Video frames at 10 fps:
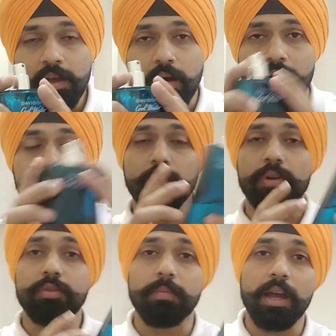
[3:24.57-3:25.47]
or you
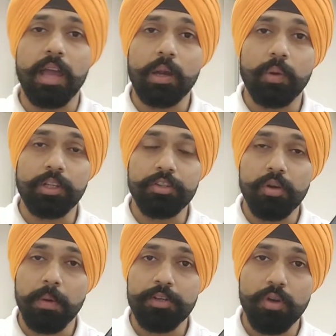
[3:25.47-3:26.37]
want to buy Acqua di
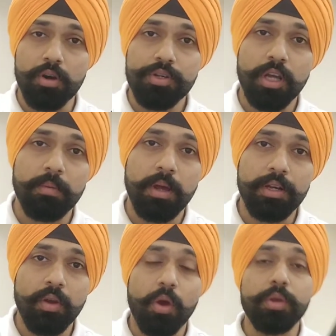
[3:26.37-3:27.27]
Gio by Giorgio
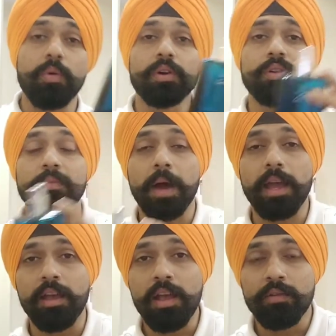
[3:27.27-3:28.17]
Armani, or you want to
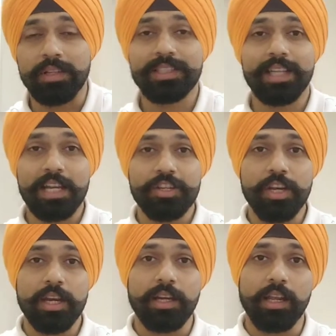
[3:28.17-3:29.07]
buy
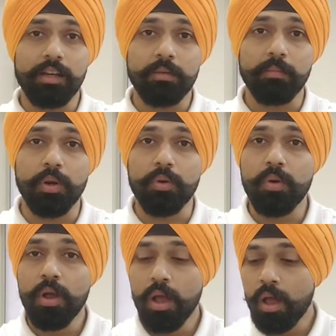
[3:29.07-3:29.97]
Versace Dylan
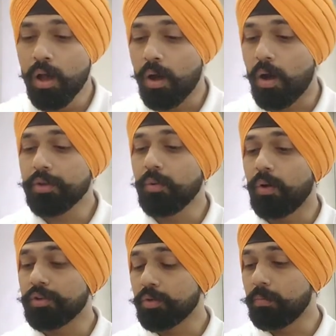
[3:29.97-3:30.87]
Blue, or you
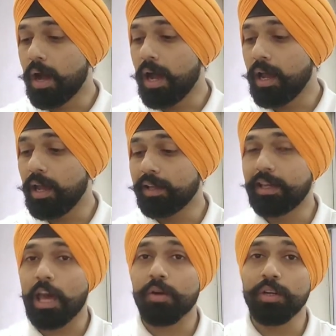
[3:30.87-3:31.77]
want to buy
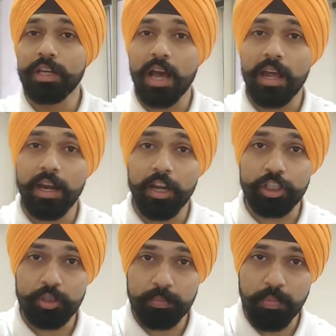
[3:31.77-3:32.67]
Carolina Herrera
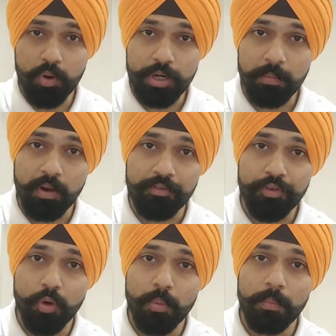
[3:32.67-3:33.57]
Sporty
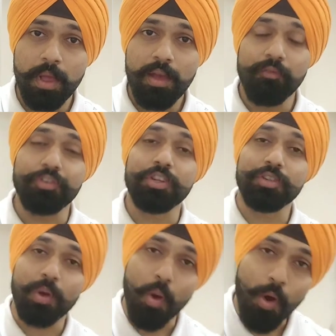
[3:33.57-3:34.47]
perfume, which
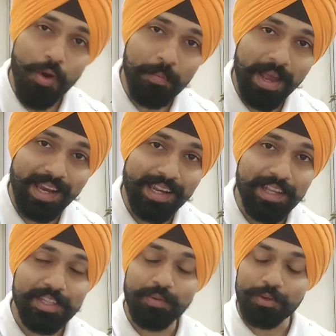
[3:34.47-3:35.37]
is on my
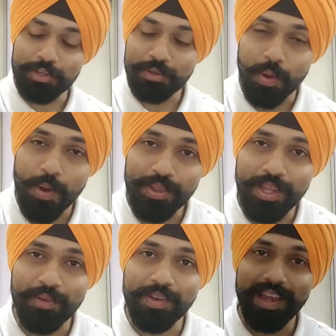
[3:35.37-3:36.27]
list, which is on
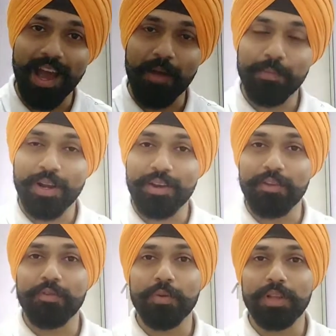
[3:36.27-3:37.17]
the way. I'm gonna
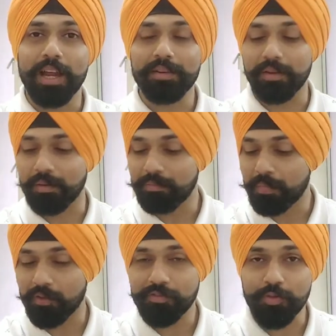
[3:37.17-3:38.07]
review that uh,
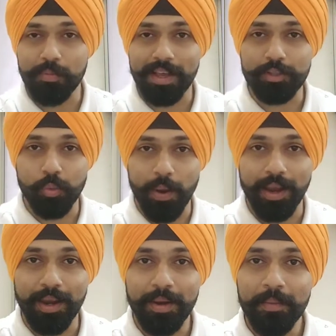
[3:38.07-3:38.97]
perfume as
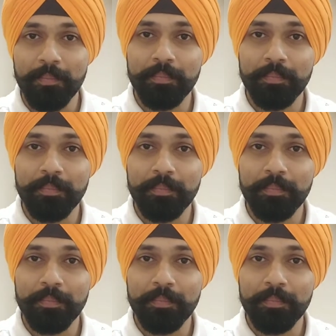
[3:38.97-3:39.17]
well